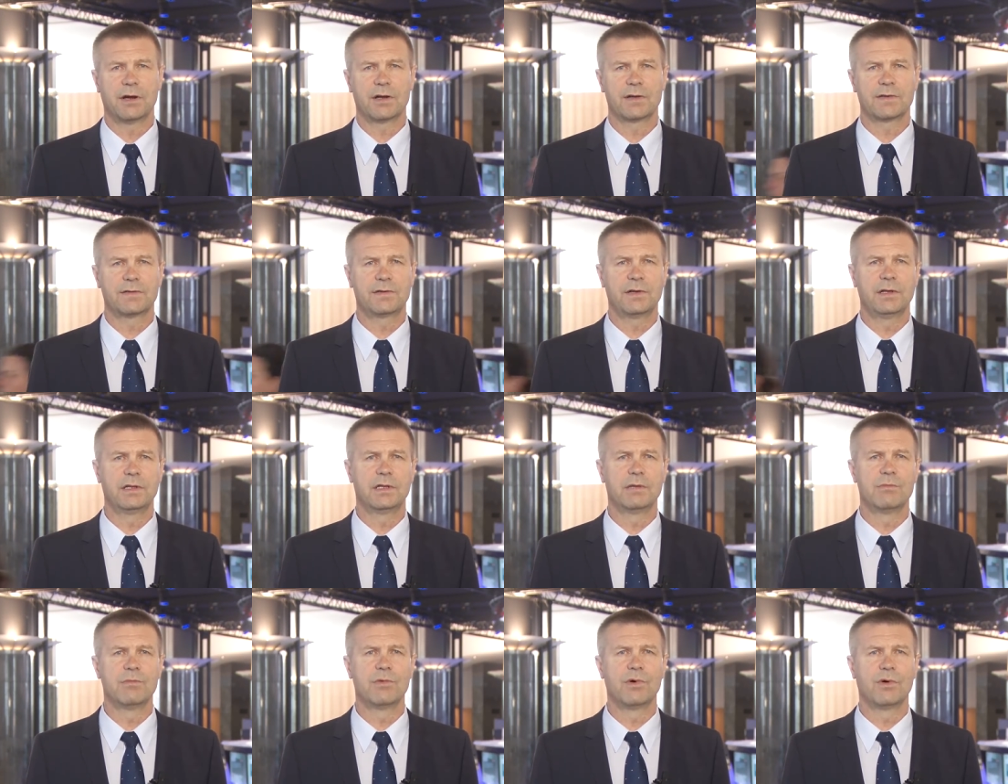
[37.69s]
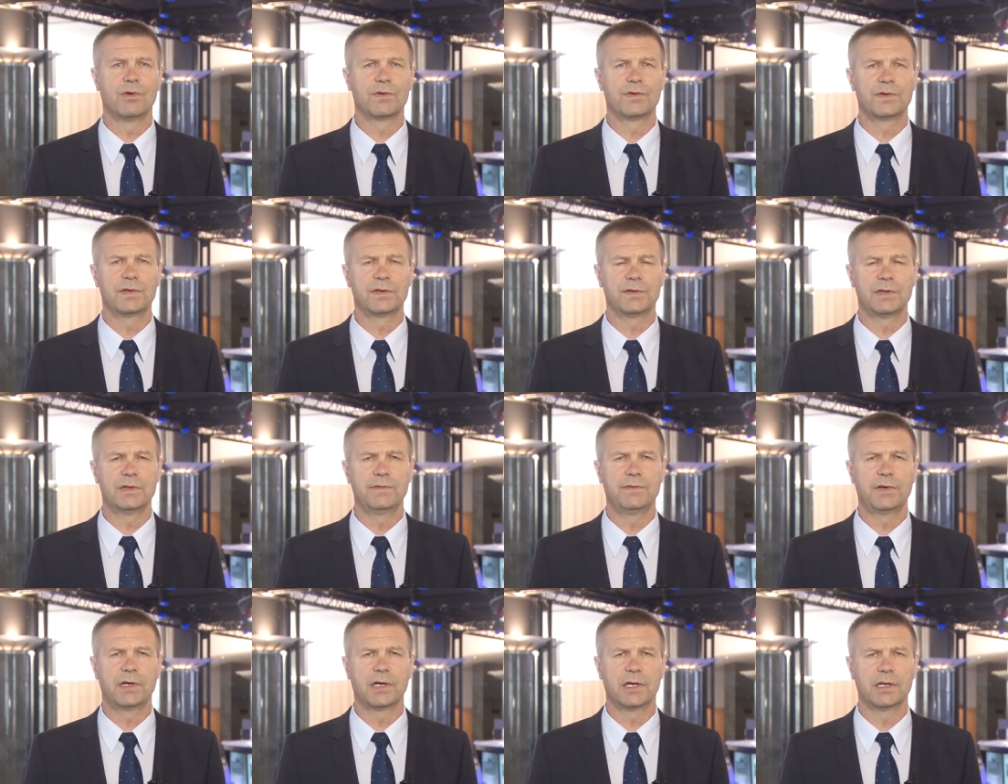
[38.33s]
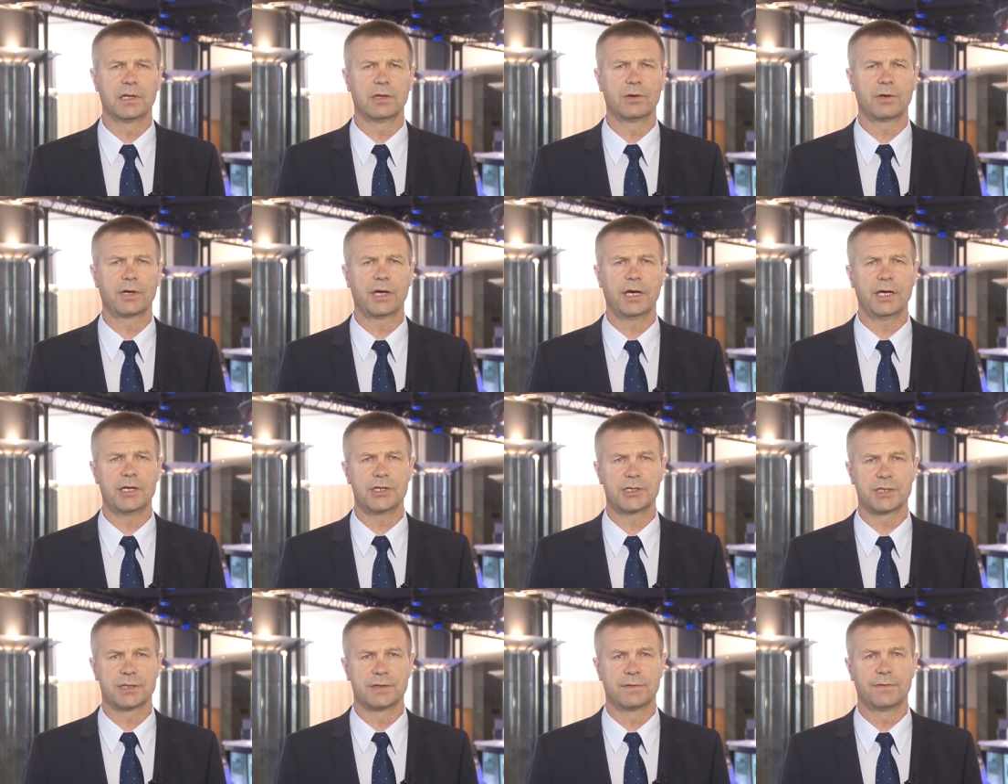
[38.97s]
are still the most significant
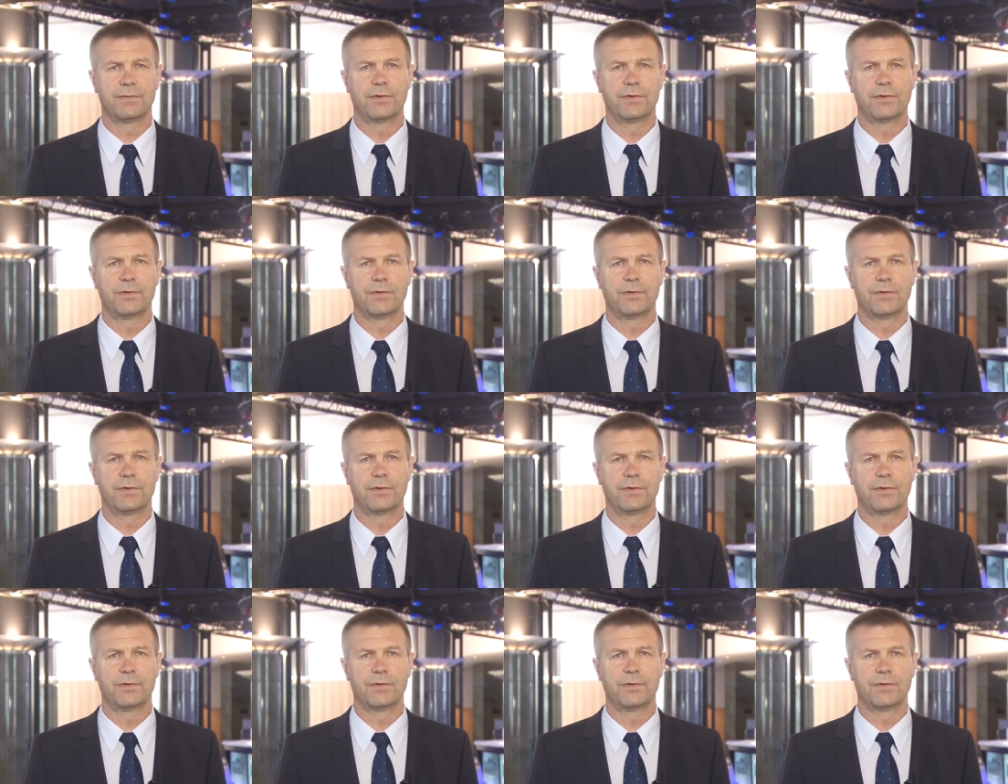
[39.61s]
location